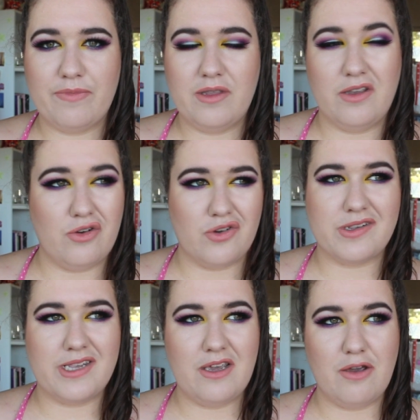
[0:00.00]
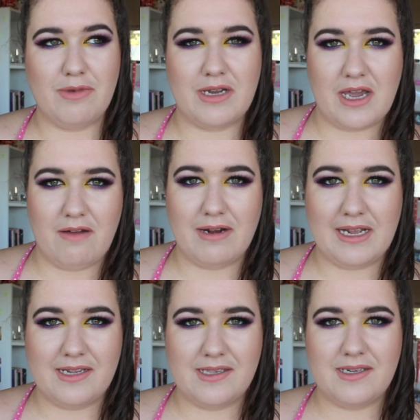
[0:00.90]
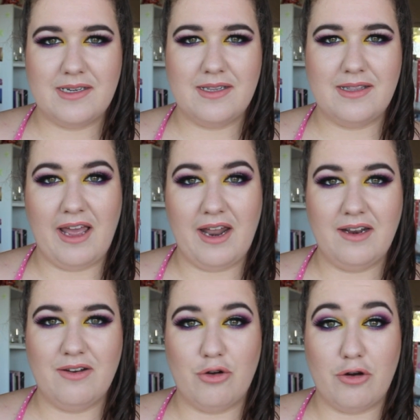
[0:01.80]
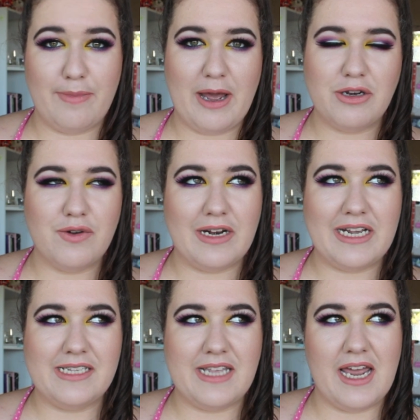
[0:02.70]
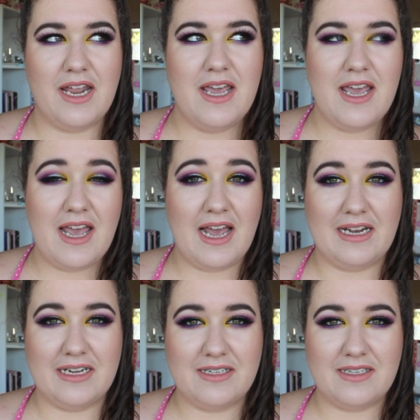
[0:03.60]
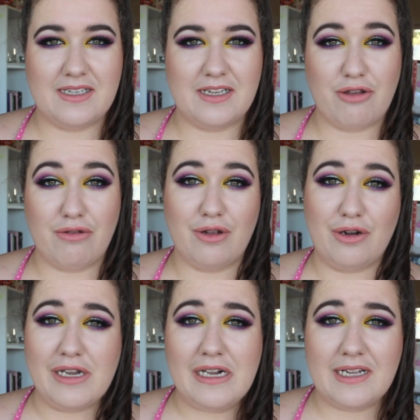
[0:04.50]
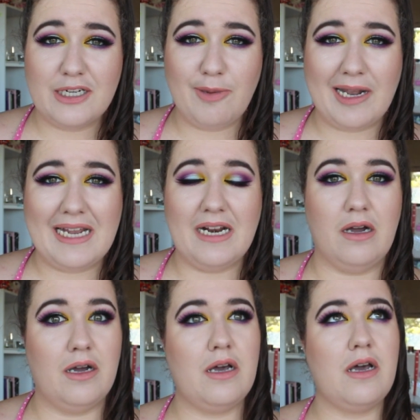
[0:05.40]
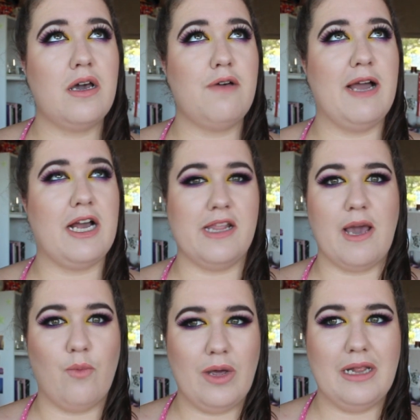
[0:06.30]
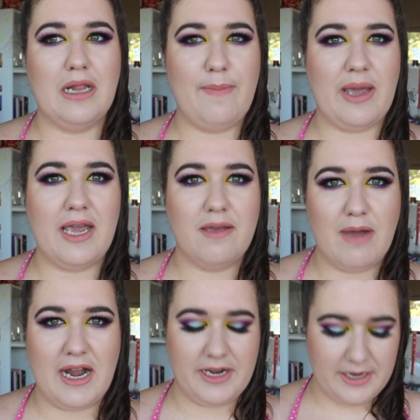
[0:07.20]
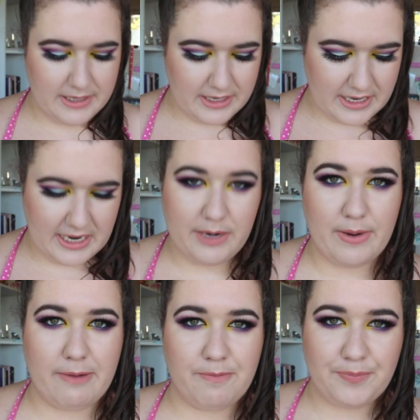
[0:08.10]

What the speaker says: did you just see Urban Decay released that, or about to release that Alice Through the Looking Glass palette? Oh my god, that will be mine. Anyway,